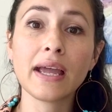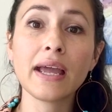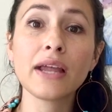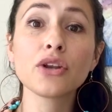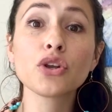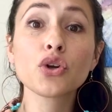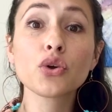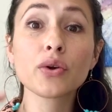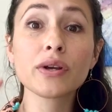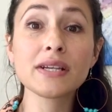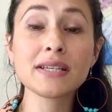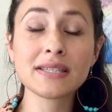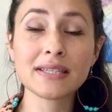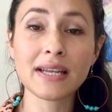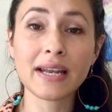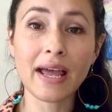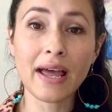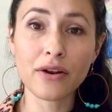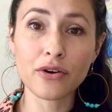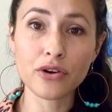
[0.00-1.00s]
increase
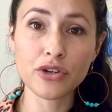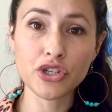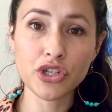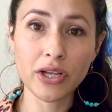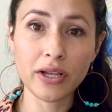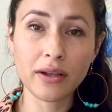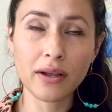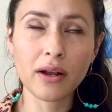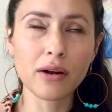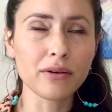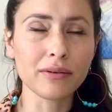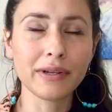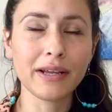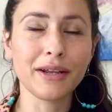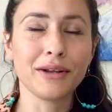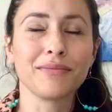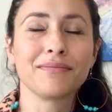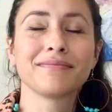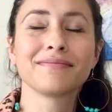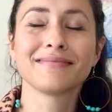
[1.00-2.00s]
in energy,
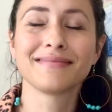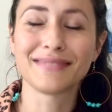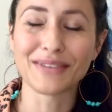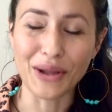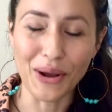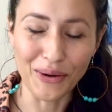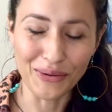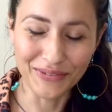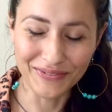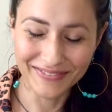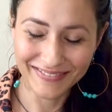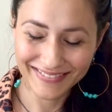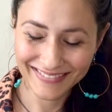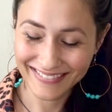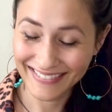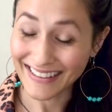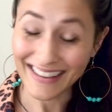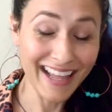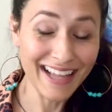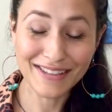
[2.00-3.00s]
no,
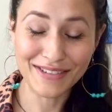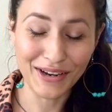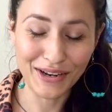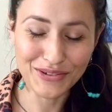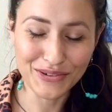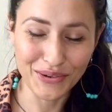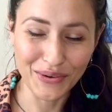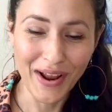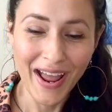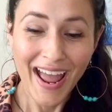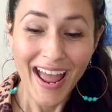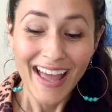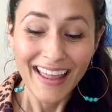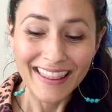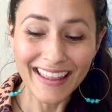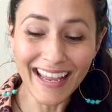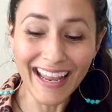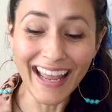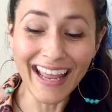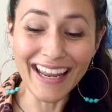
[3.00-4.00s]
that's not true.
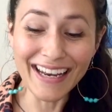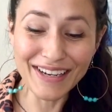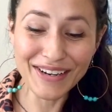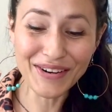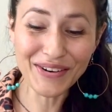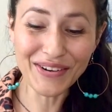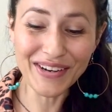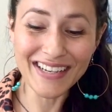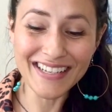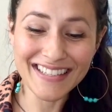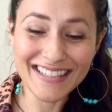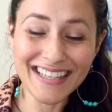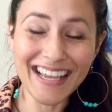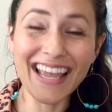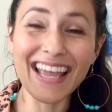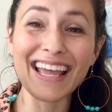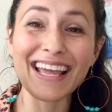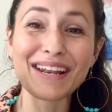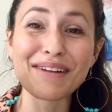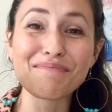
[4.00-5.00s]
The increase
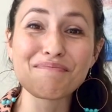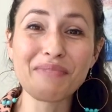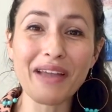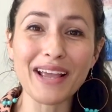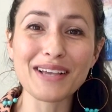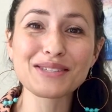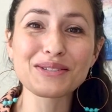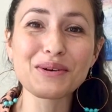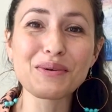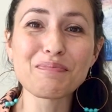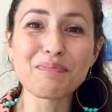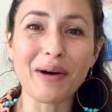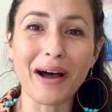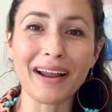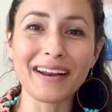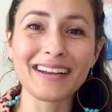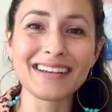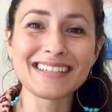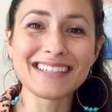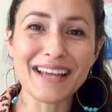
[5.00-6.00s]
in basal
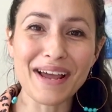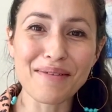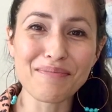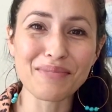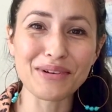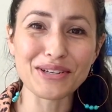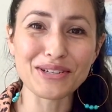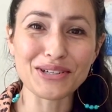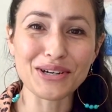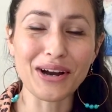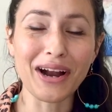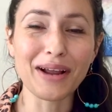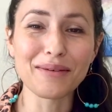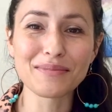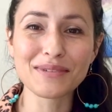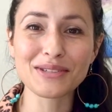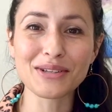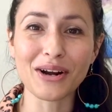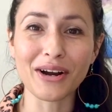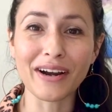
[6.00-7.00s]
body temperature. I'm
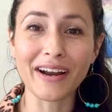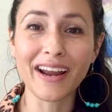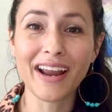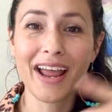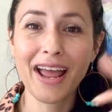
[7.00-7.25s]
sorry.